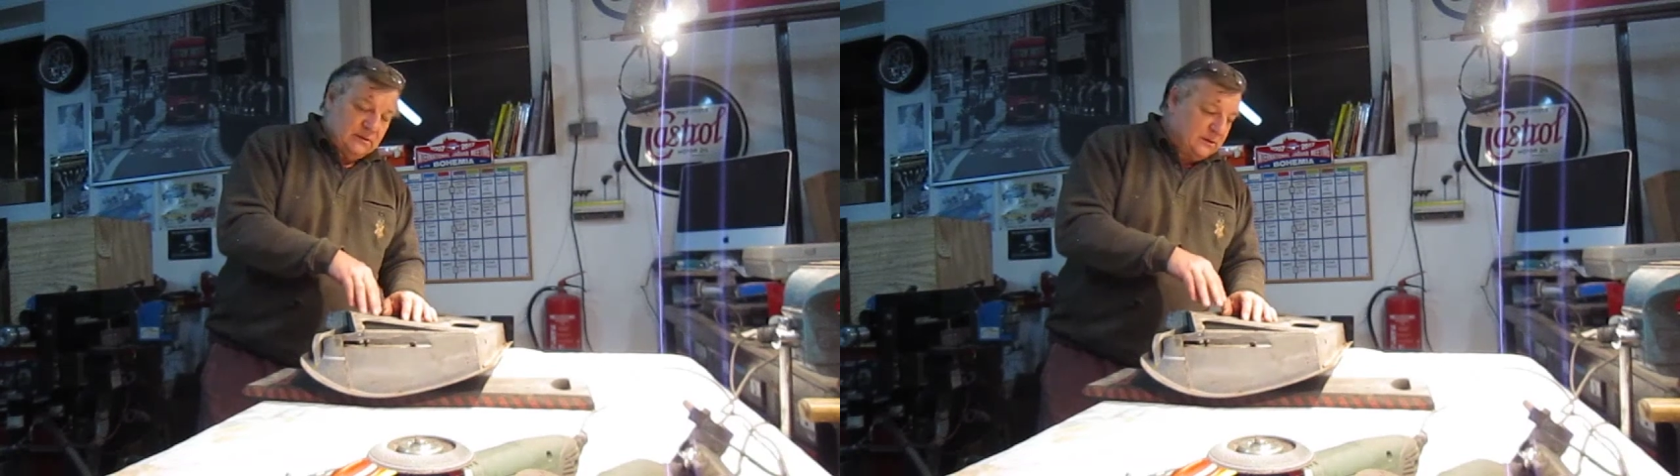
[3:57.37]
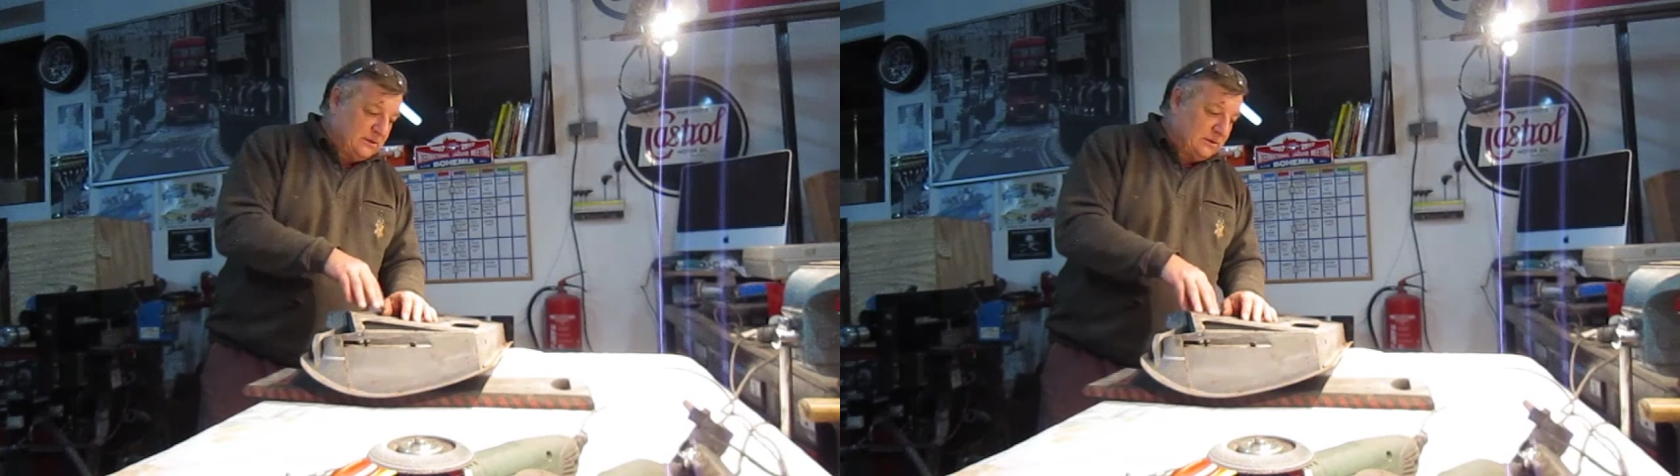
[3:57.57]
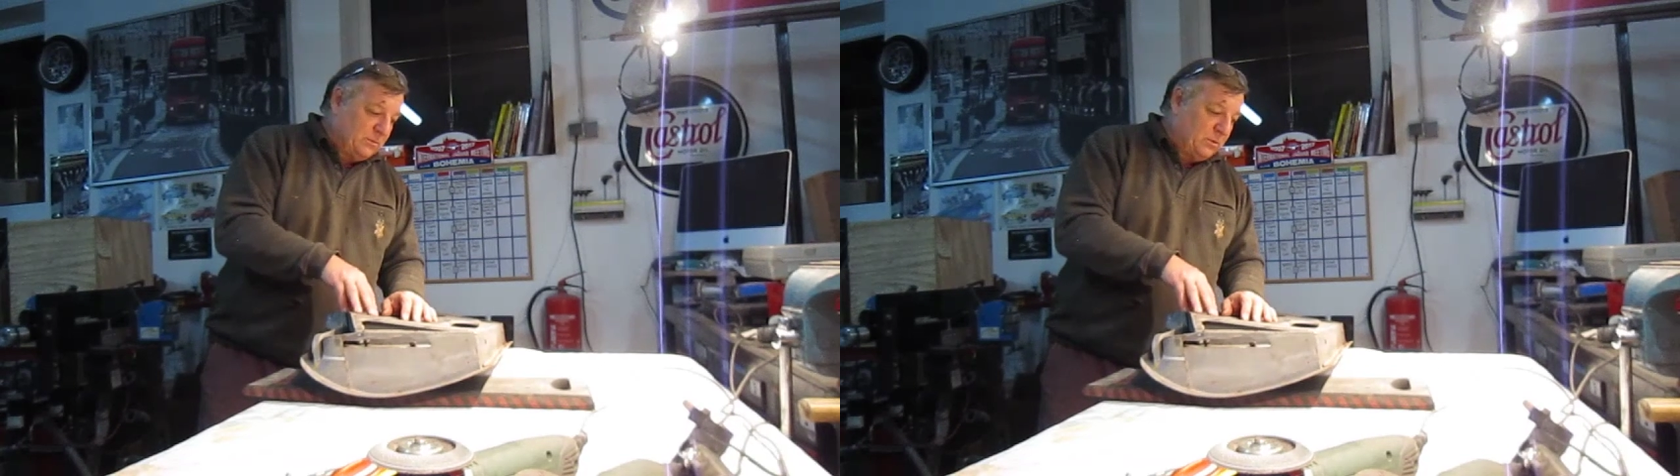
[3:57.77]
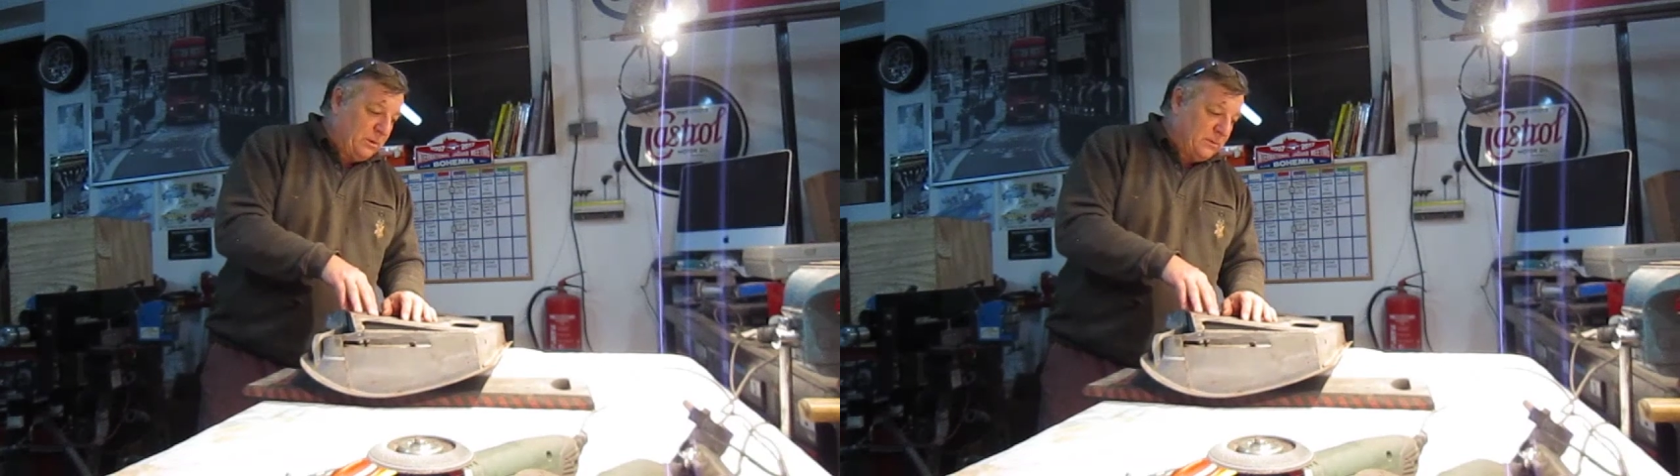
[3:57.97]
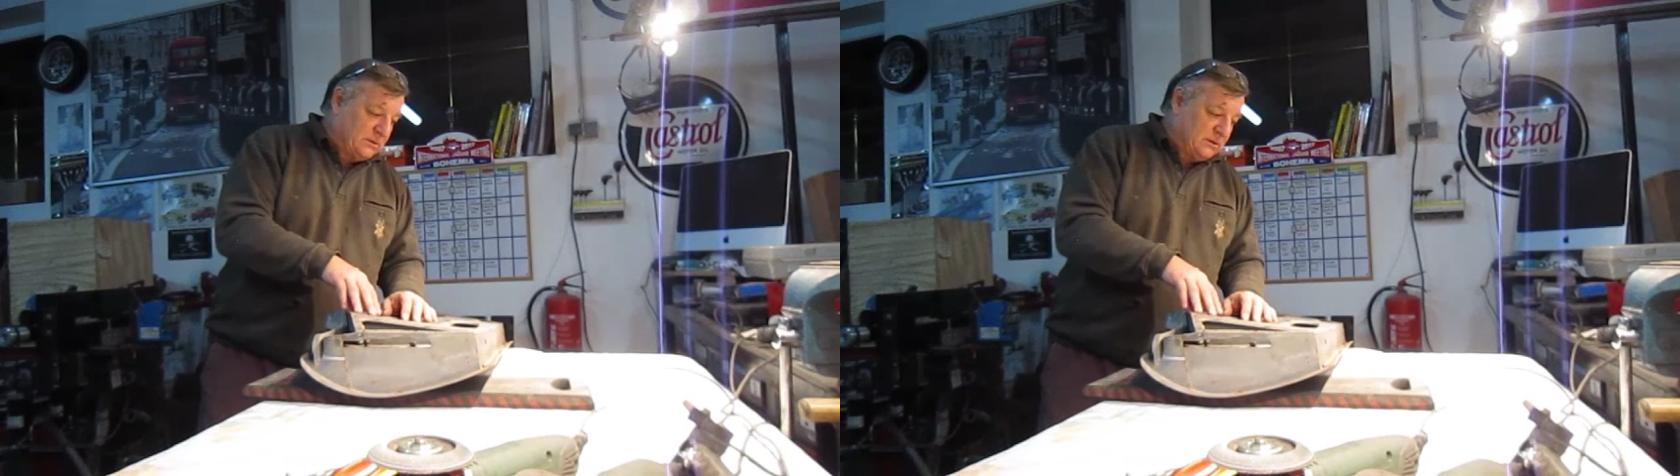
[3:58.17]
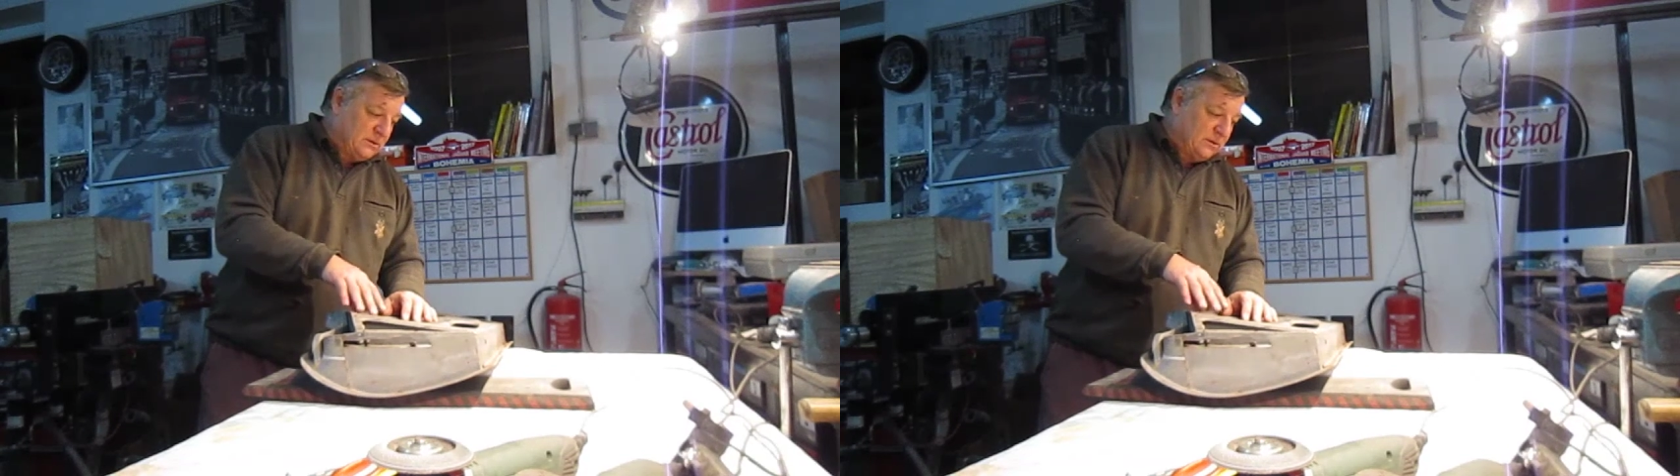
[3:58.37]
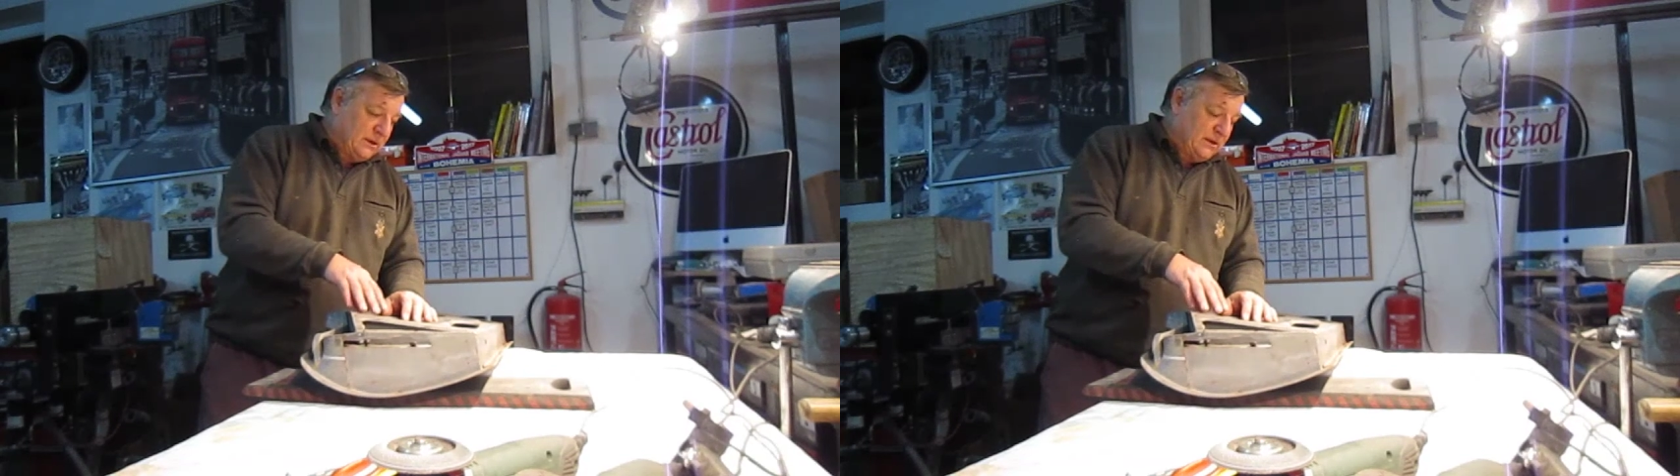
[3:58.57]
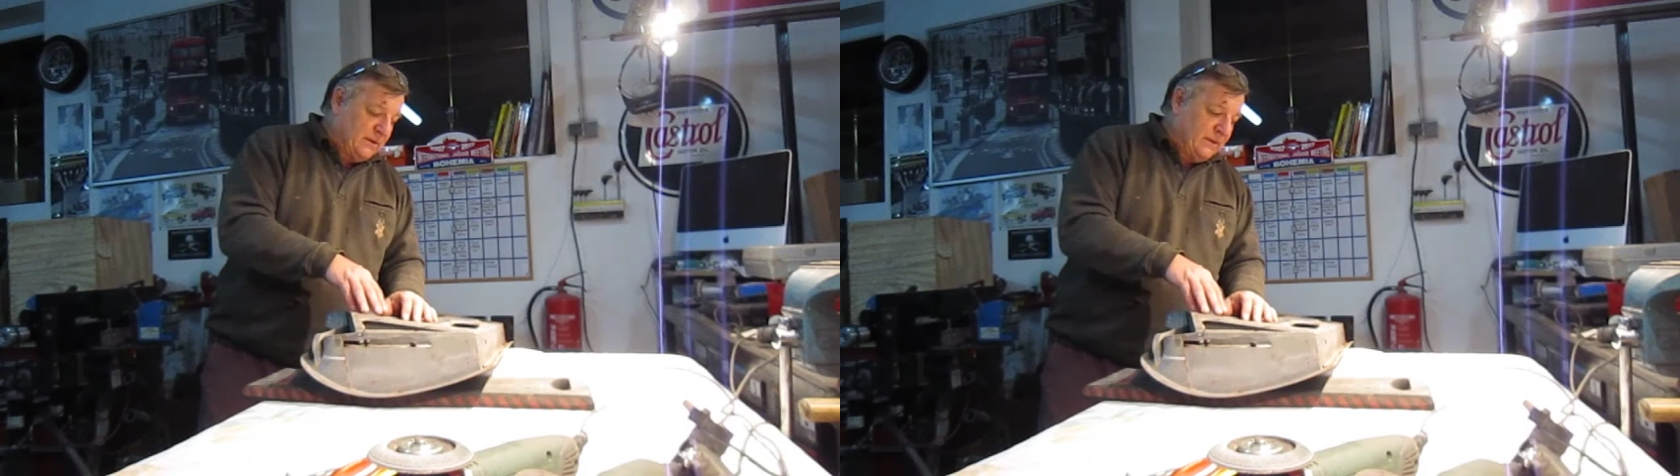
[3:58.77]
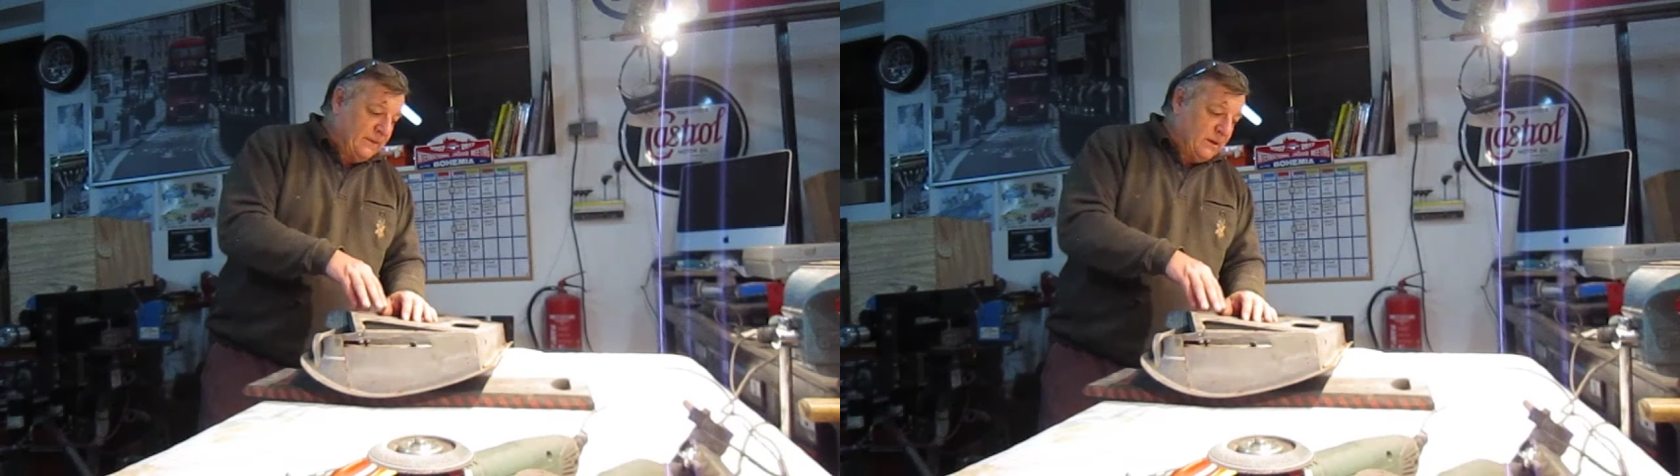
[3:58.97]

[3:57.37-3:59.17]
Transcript: need some more people to log in.